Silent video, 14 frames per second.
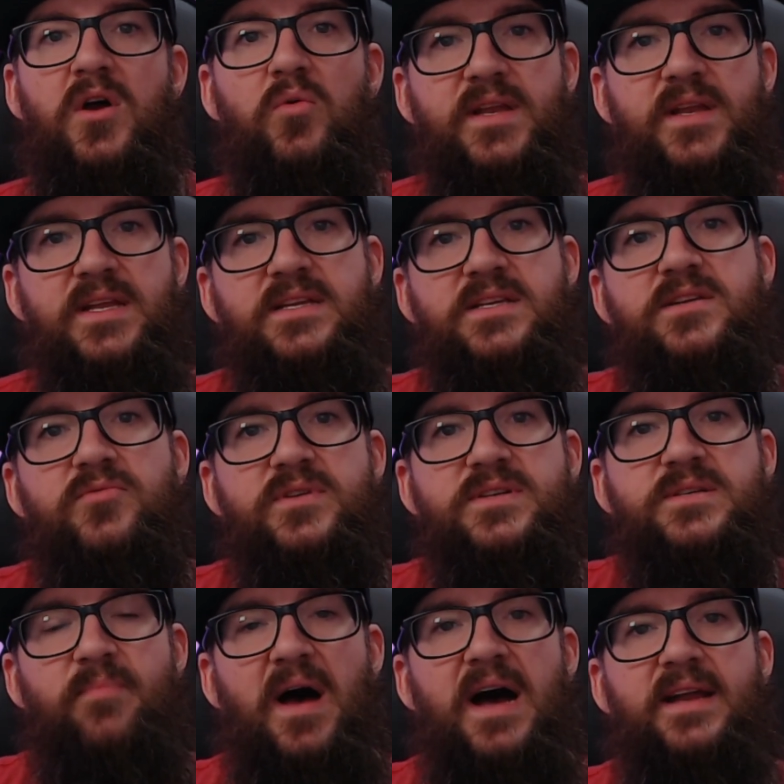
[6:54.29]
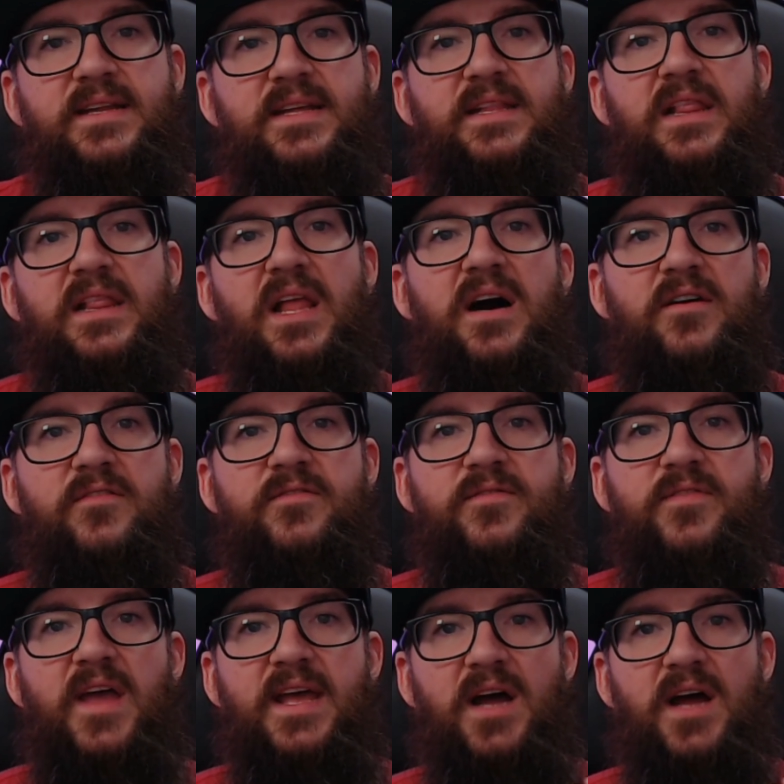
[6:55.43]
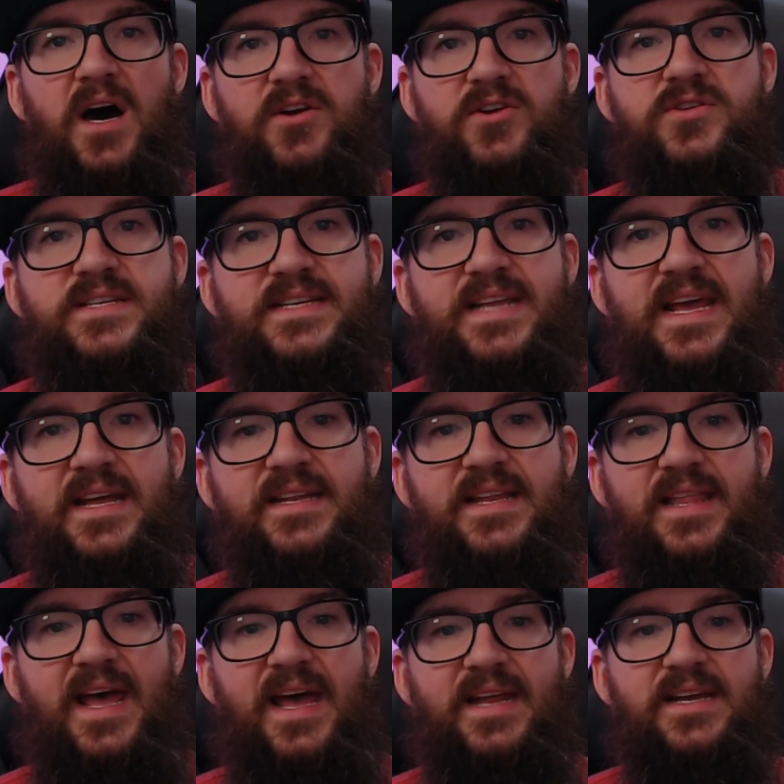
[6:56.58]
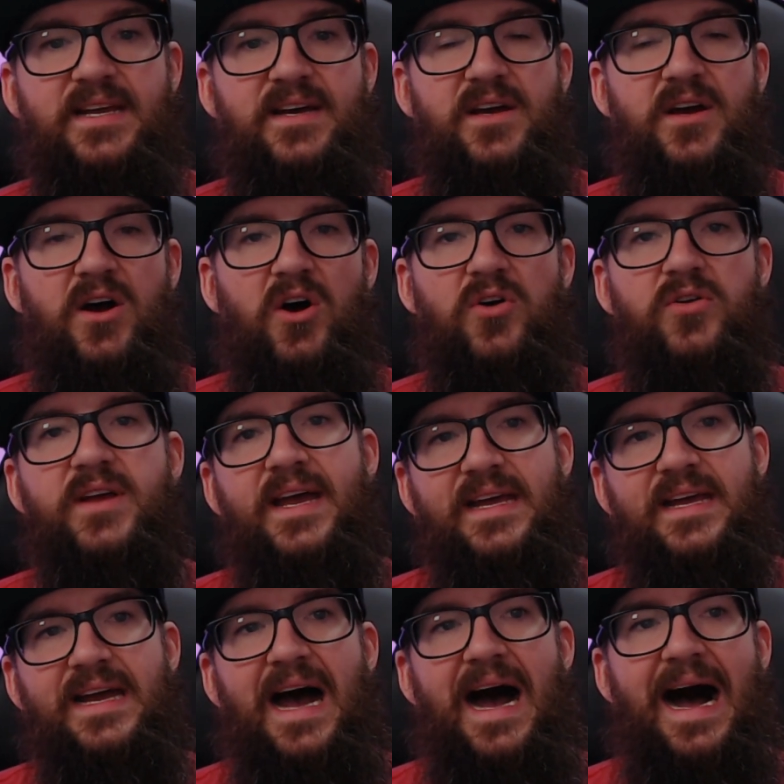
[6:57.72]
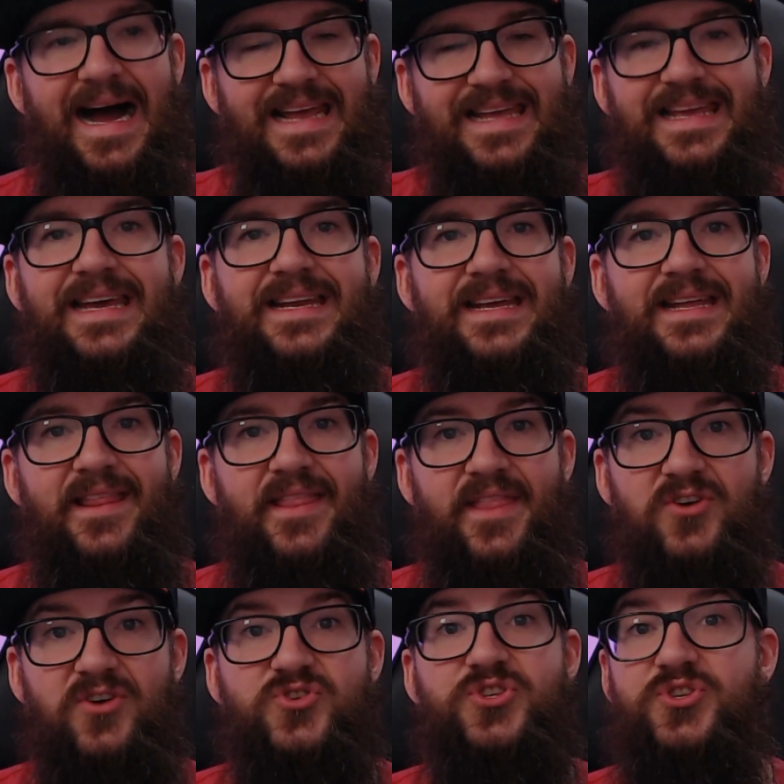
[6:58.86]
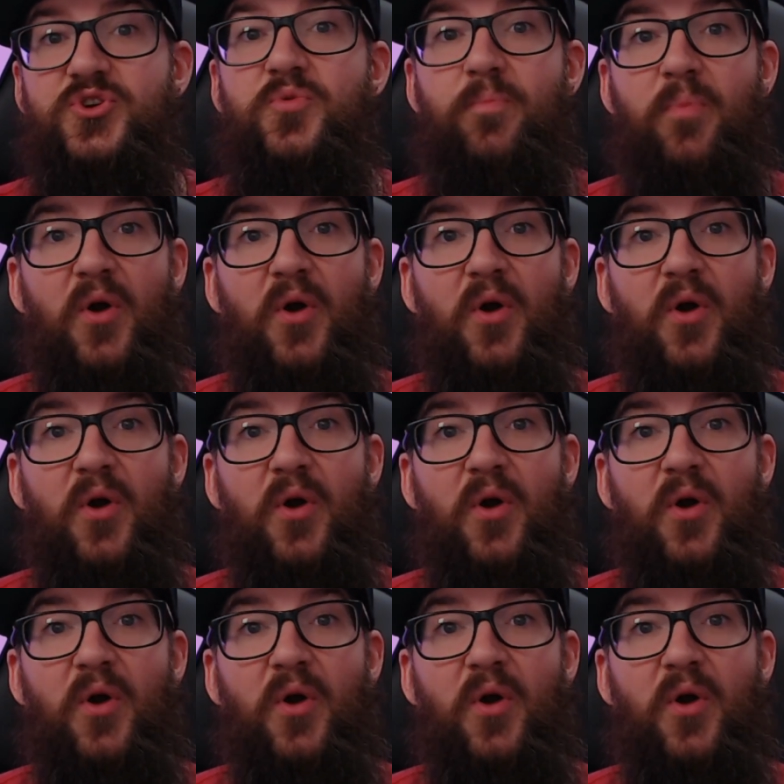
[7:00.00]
We need to respond in love and understand that, okay, I get it. They're super